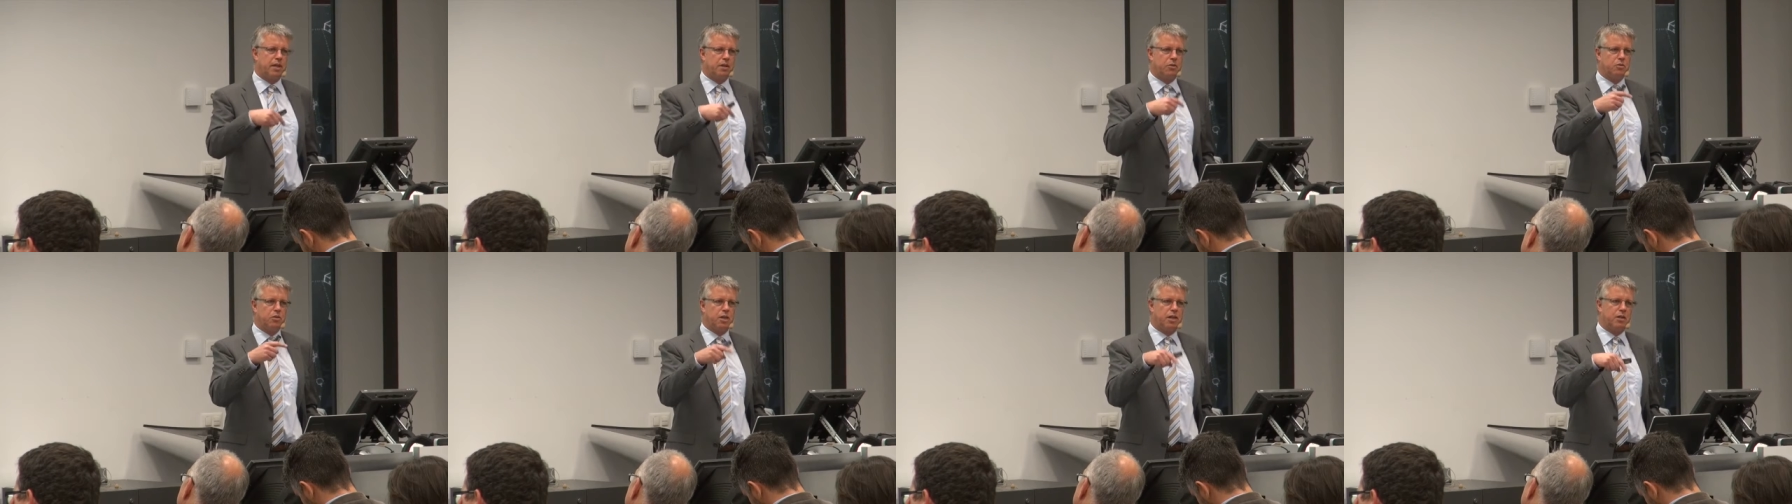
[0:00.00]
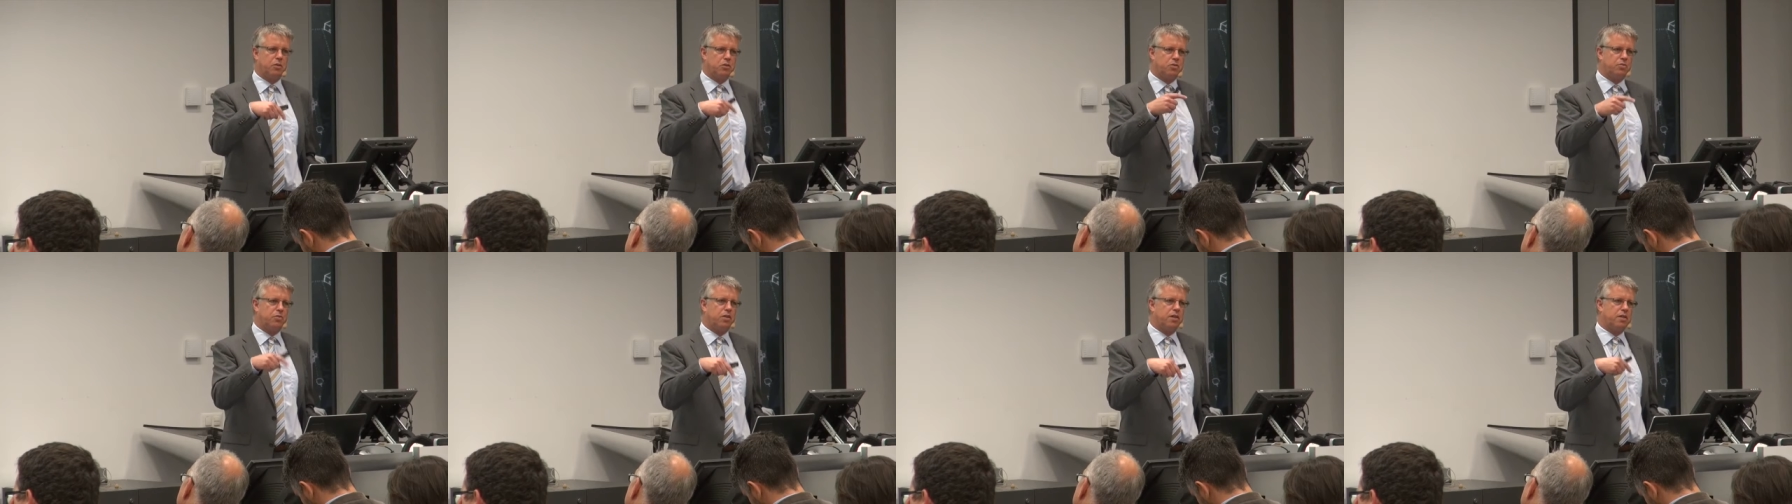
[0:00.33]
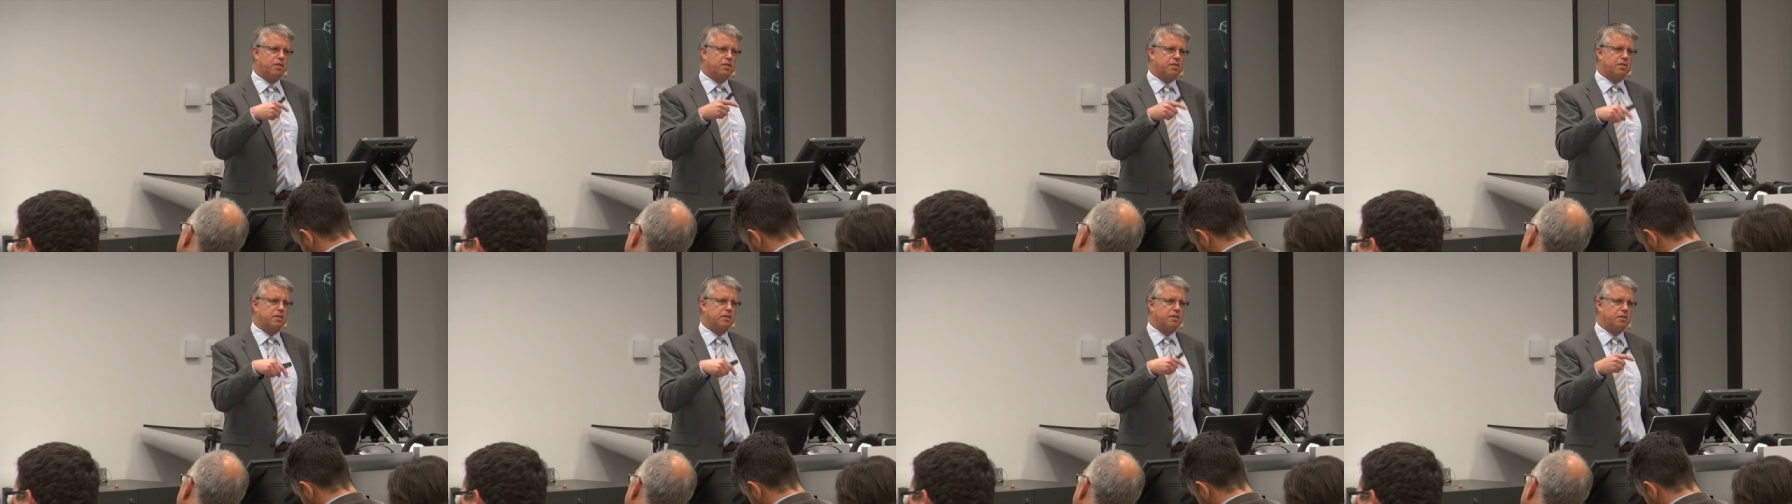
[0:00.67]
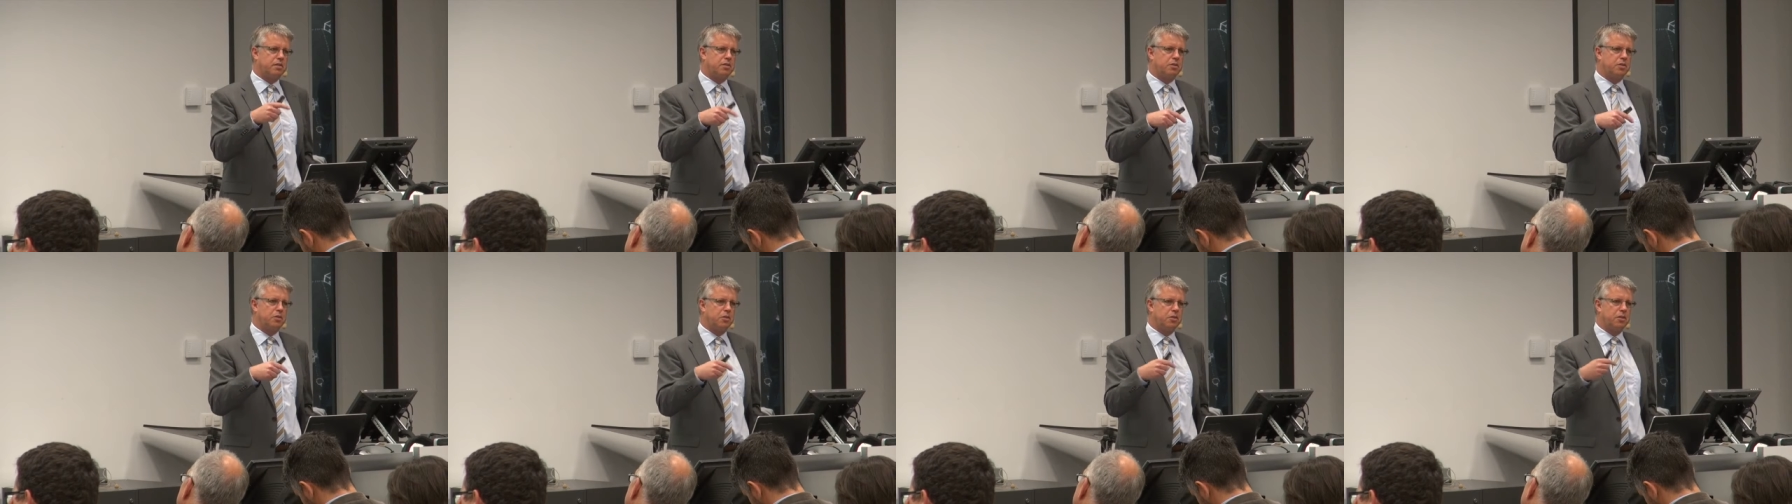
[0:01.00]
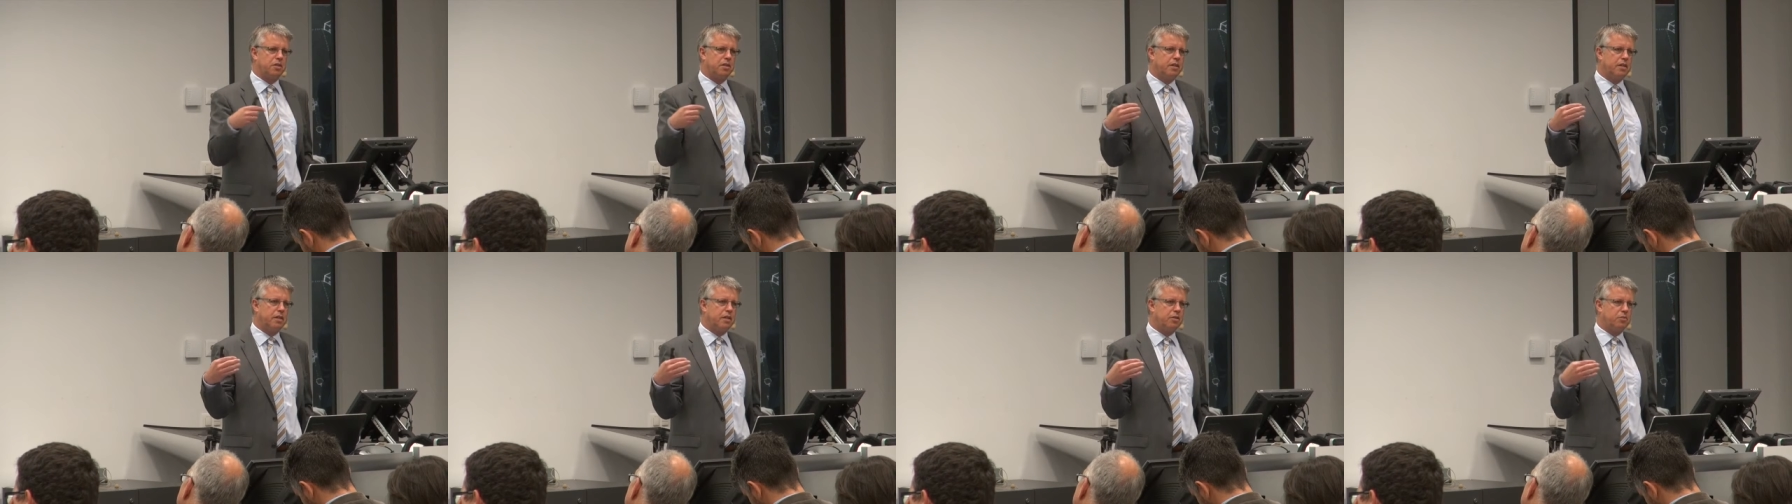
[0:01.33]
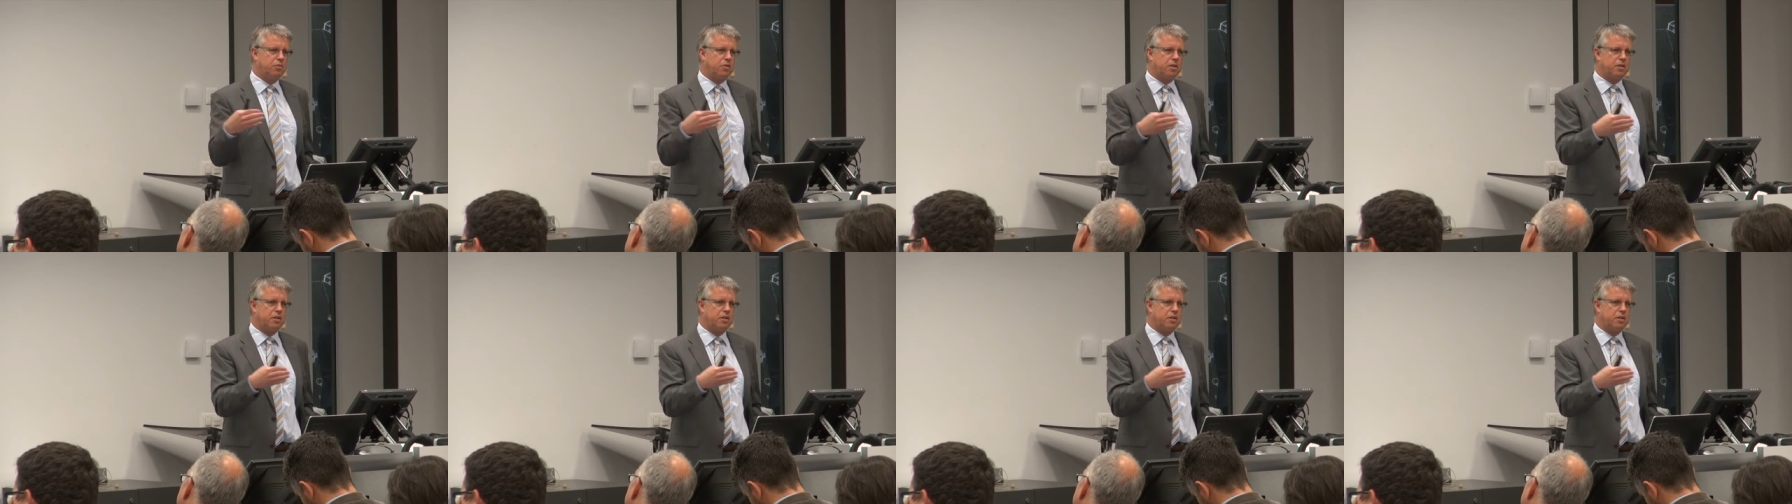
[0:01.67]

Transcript: how fast it is turning, how